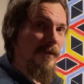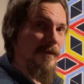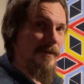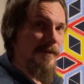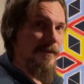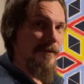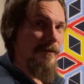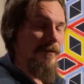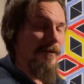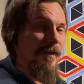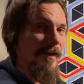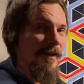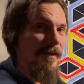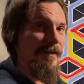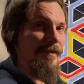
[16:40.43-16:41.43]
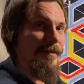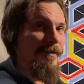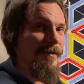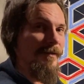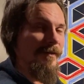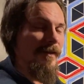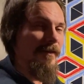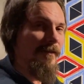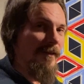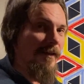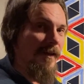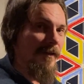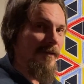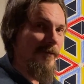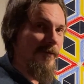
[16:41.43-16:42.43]
to seeing you guys in the
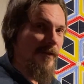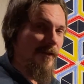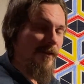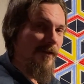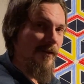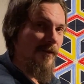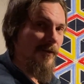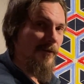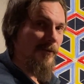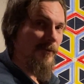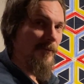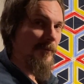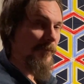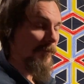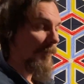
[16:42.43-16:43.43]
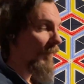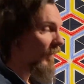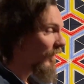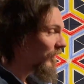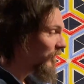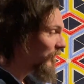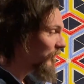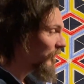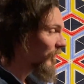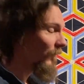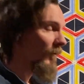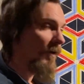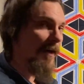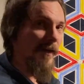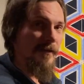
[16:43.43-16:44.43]
next video. Thank you for
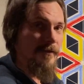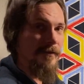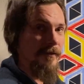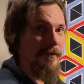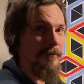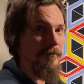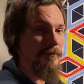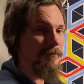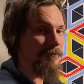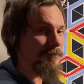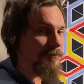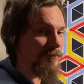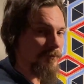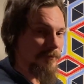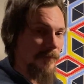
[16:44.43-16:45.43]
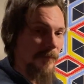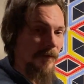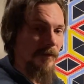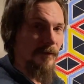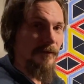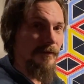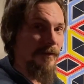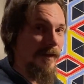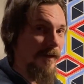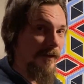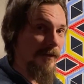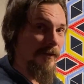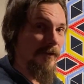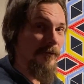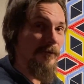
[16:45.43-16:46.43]
watching.
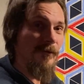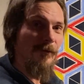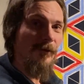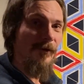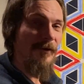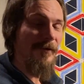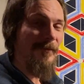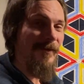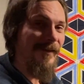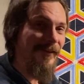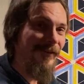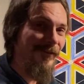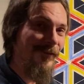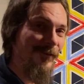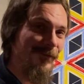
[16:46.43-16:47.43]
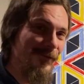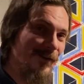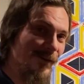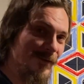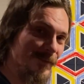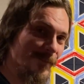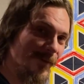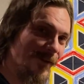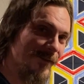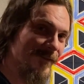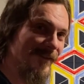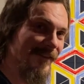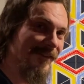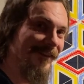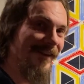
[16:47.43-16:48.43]
Like if you want to be the first
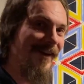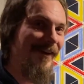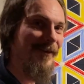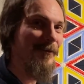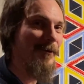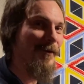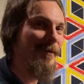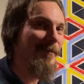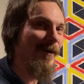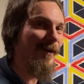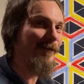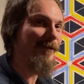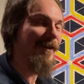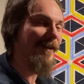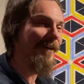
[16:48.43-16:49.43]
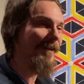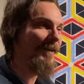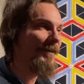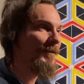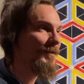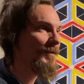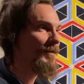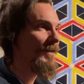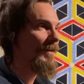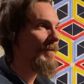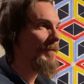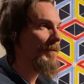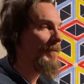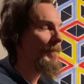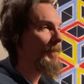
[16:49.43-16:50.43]
person to like one of my videos.
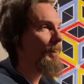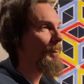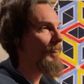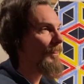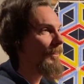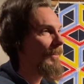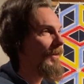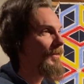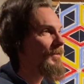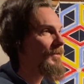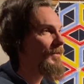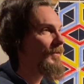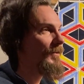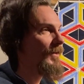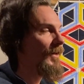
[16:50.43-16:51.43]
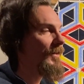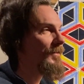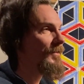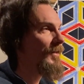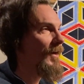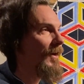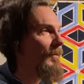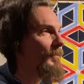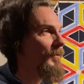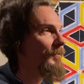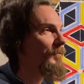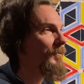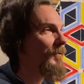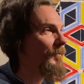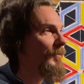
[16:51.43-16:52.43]
That still hasn't happened
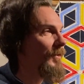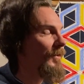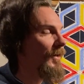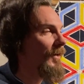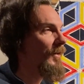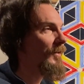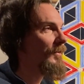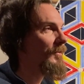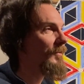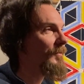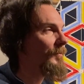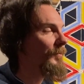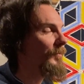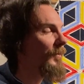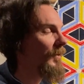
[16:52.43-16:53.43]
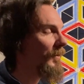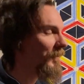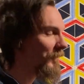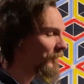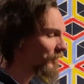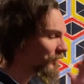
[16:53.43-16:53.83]
for me yet, but